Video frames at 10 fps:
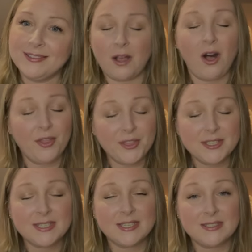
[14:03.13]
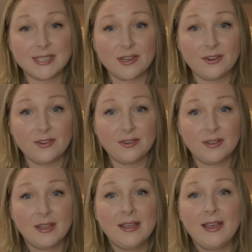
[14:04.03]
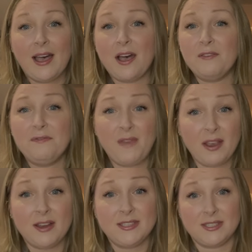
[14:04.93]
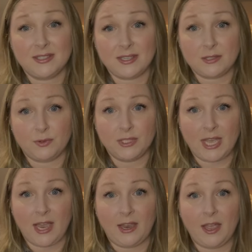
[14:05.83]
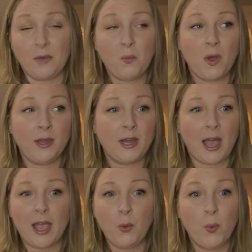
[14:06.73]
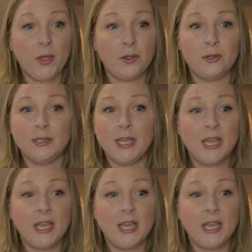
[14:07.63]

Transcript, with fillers: All things considered, a very successful day and one I will